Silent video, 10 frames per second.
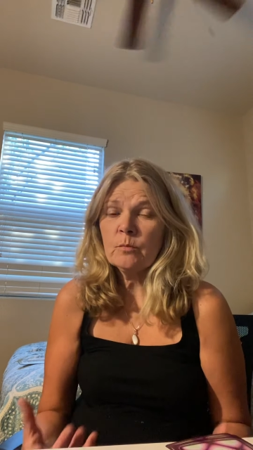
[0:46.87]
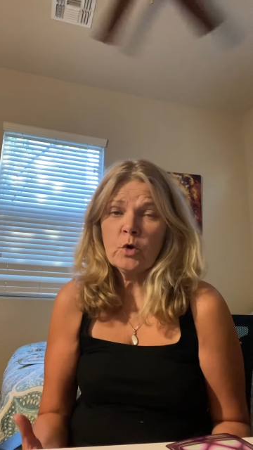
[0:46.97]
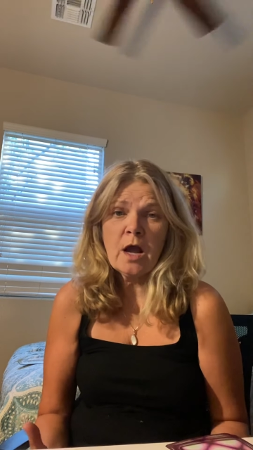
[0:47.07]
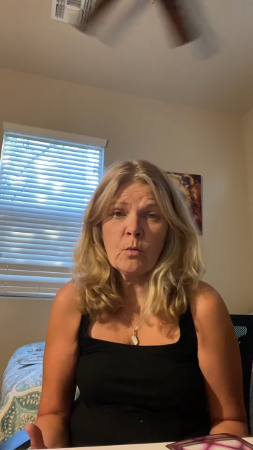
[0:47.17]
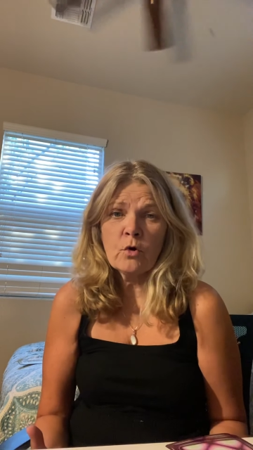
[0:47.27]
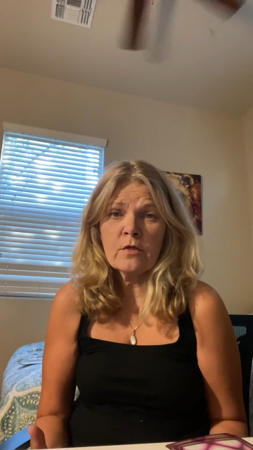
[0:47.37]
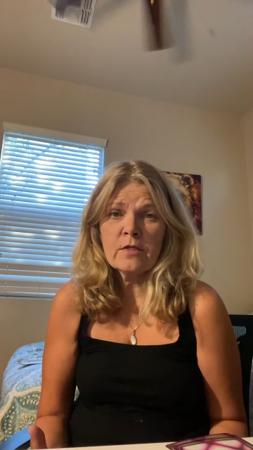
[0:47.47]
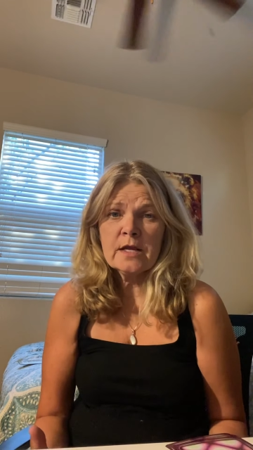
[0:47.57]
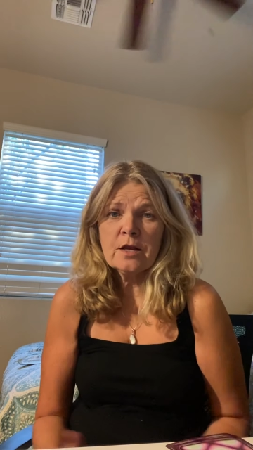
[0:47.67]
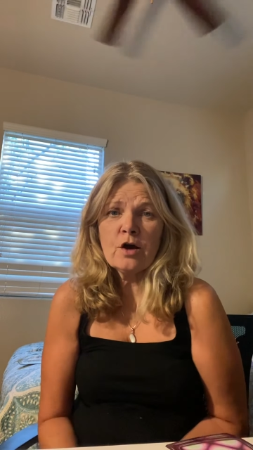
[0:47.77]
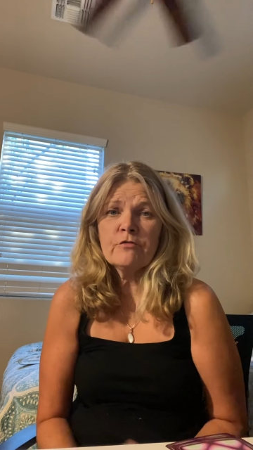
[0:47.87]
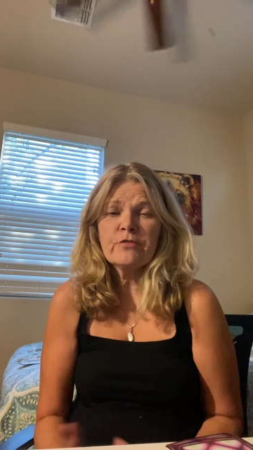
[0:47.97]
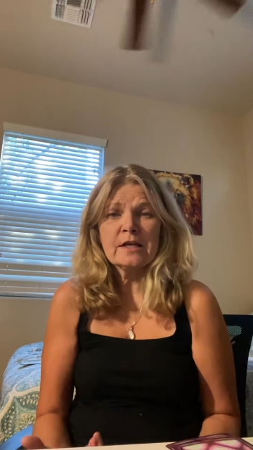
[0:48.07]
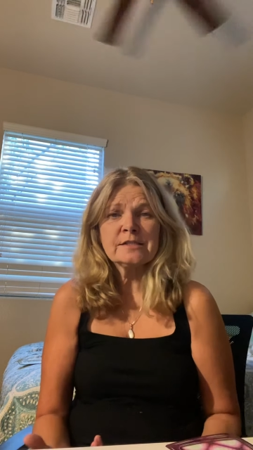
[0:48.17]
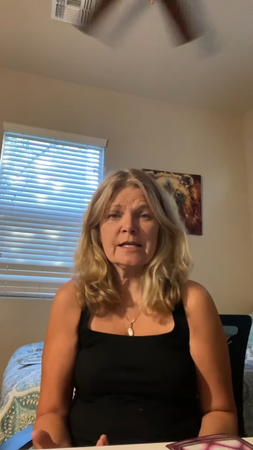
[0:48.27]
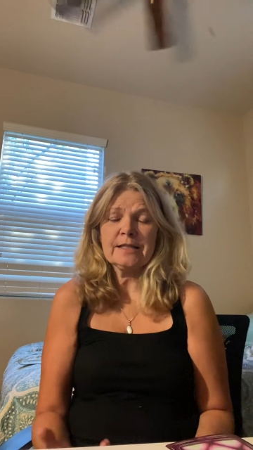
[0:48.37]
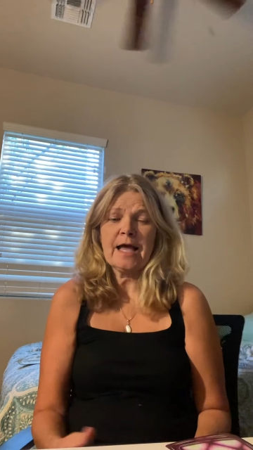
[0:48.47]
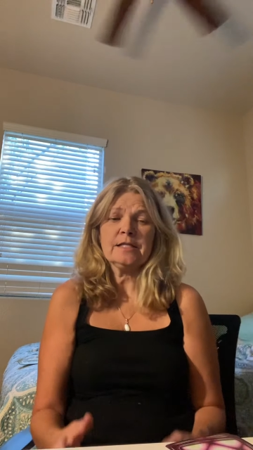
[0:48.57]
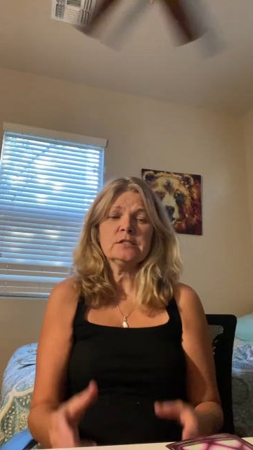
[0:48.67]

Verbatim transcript: we're not worthy enough, things like that.